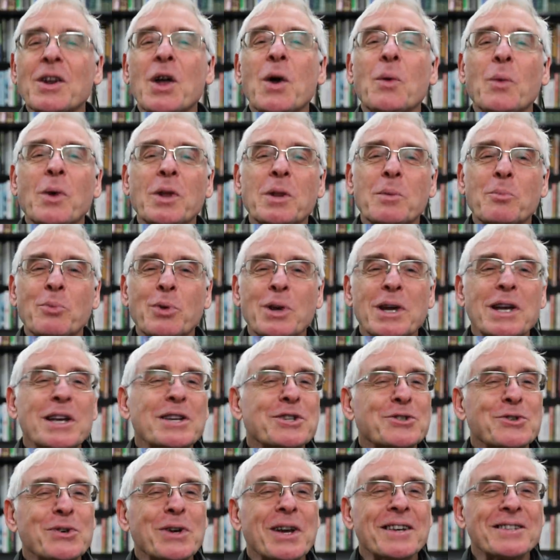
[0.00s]
know where the
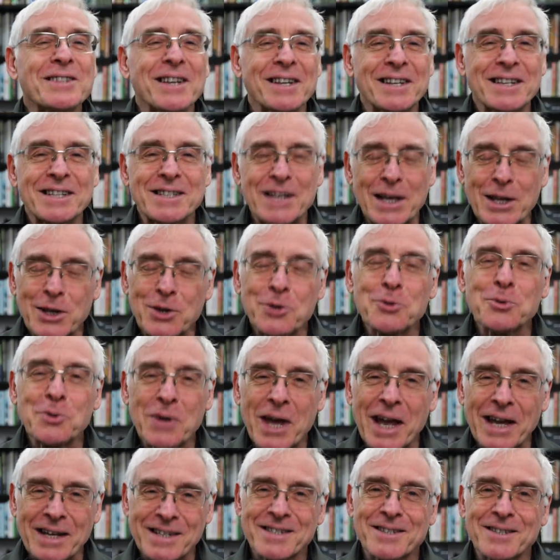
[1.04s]
Prehistory Guys are going to take you
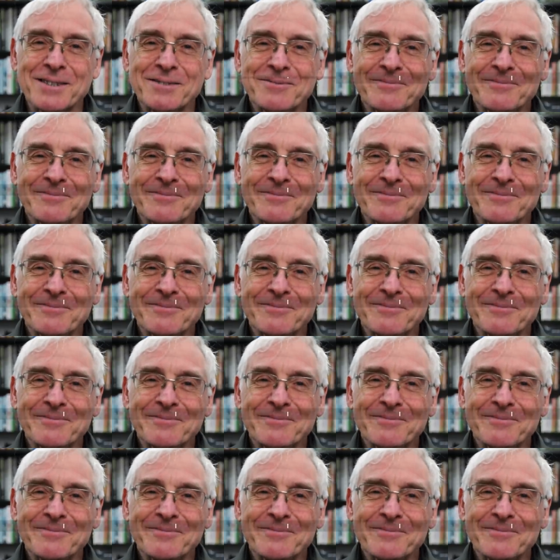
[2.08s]
next.